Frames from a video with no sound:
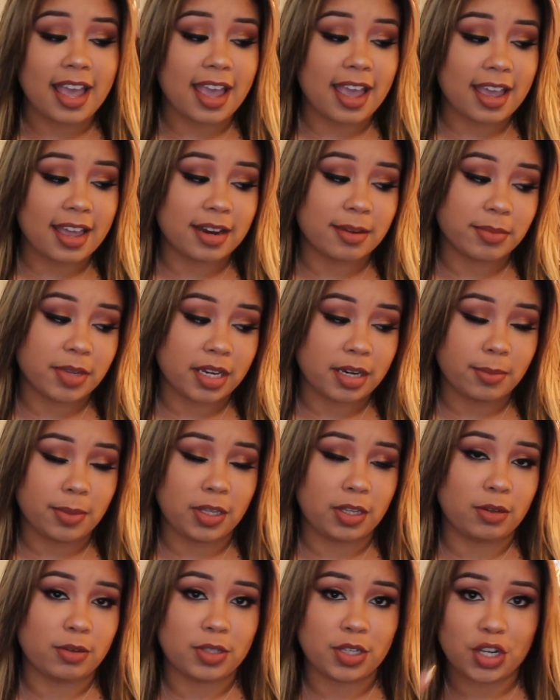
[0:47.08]
and I'm going to
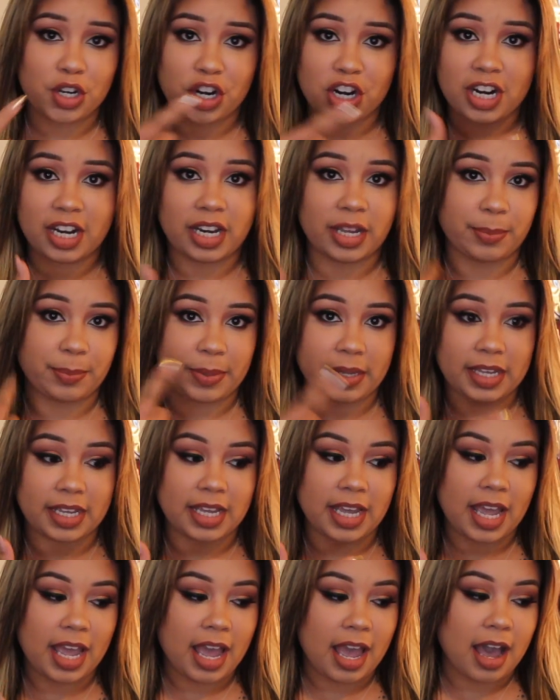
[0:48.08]
be using her lippy.
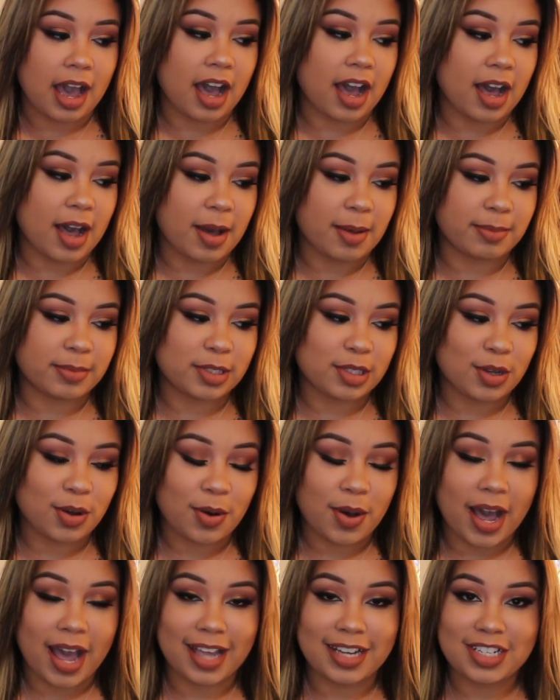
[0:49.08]

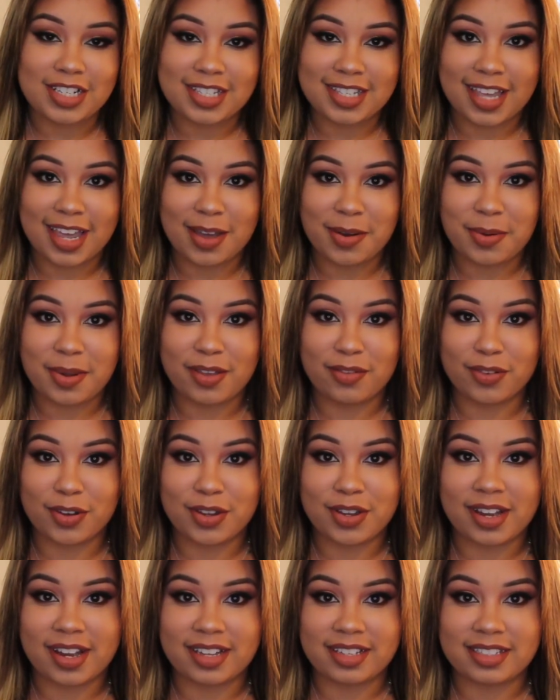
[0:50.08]
So I just can't wait for
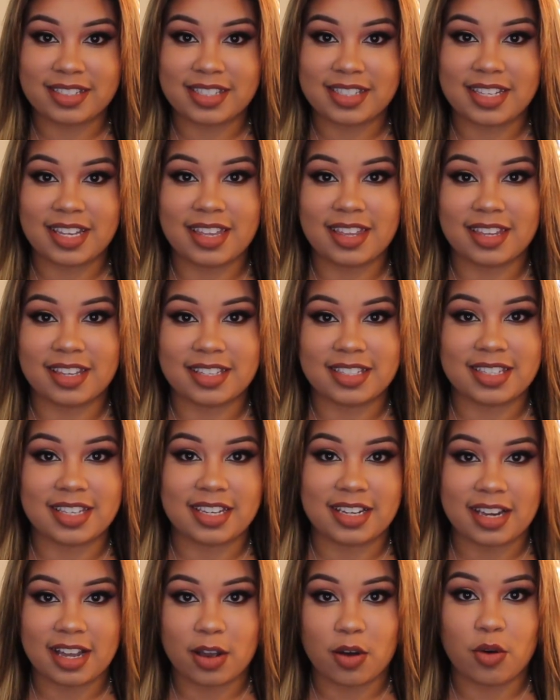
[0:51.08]
you guys to see this,
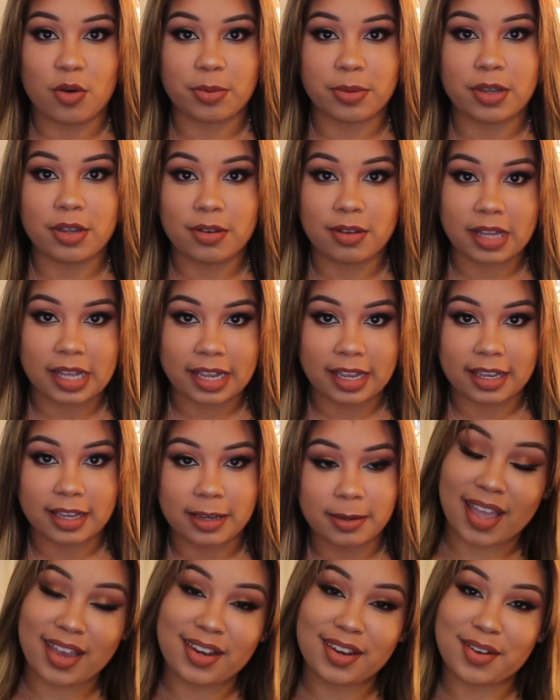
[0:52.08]
and I hope that you like
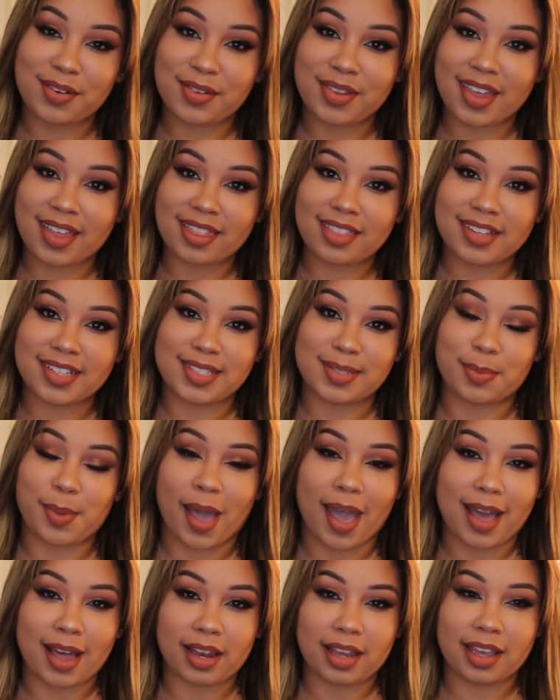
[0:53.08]
it. I know that this
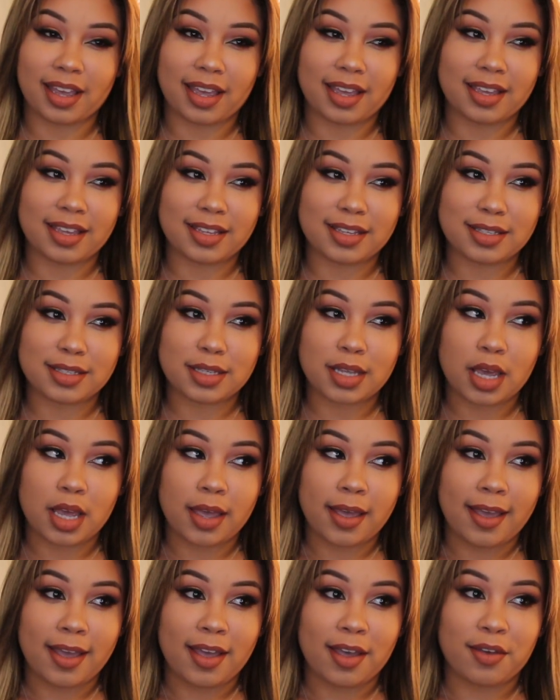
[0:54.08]
palette is
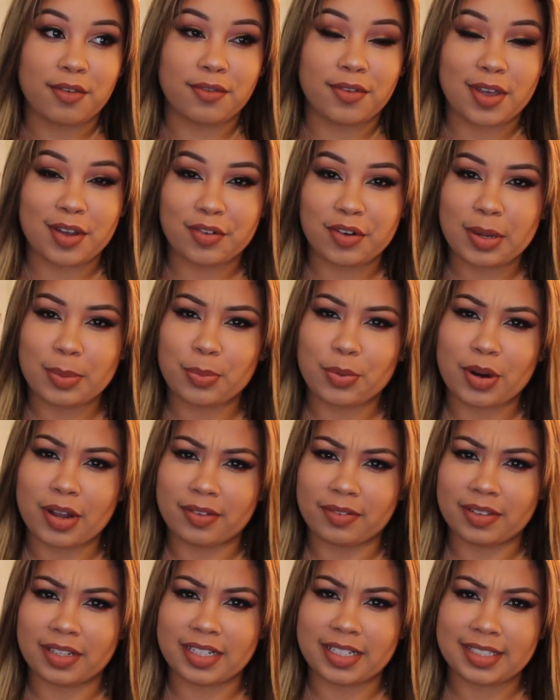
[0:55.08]
very
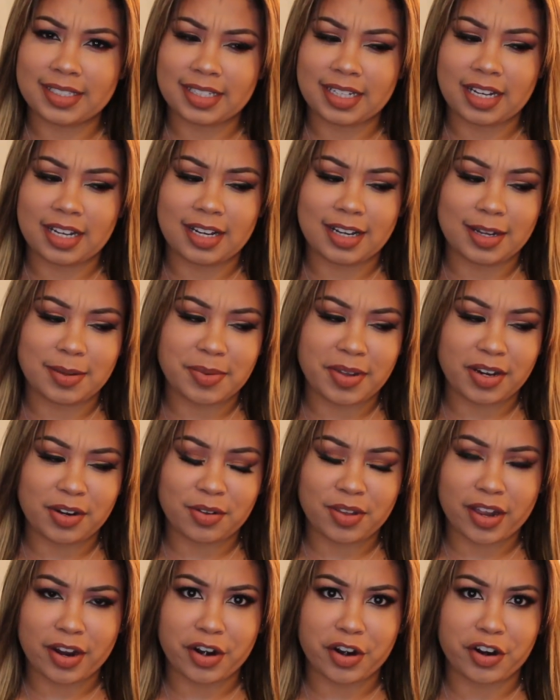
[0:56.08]
prevalent. I
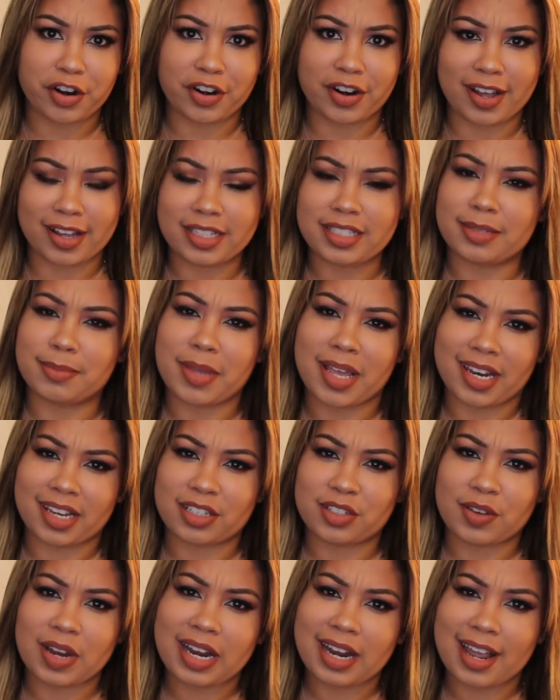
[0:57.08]
know that her
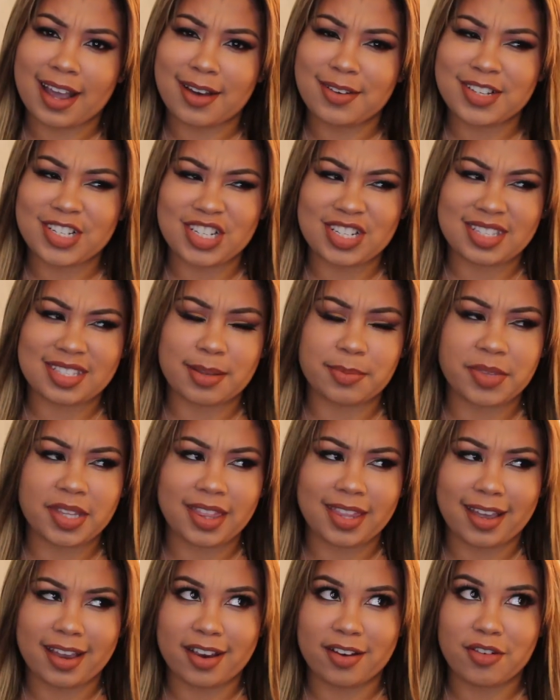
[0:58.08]
cosmetics right now is just something
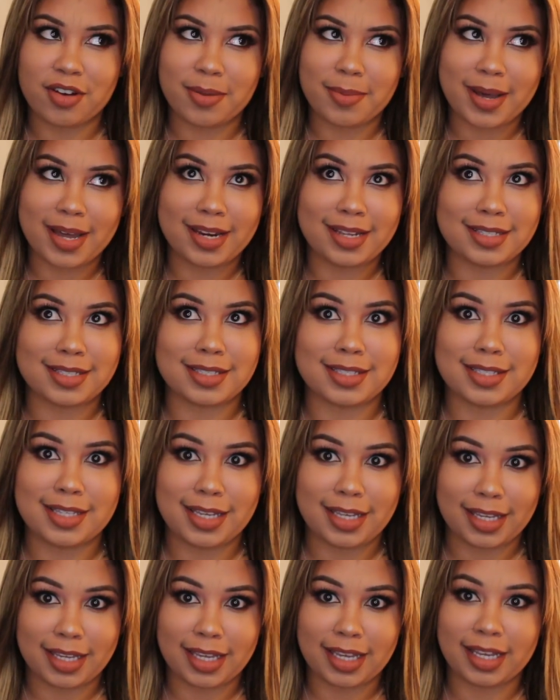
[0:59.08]
that everybody's
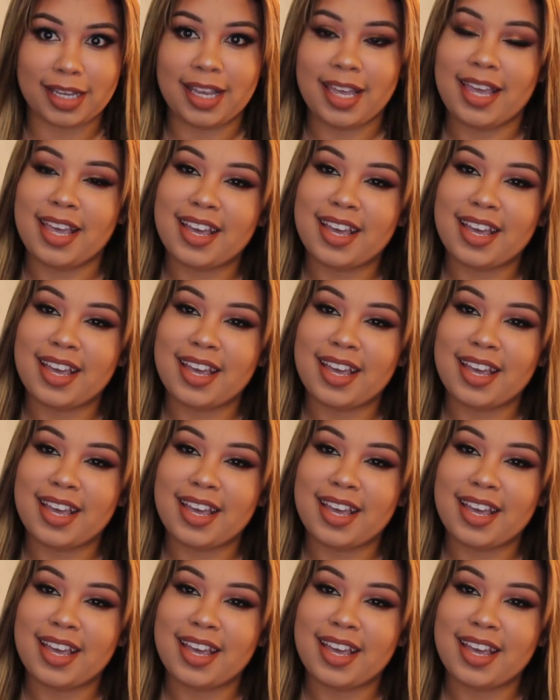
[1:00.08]
seeking,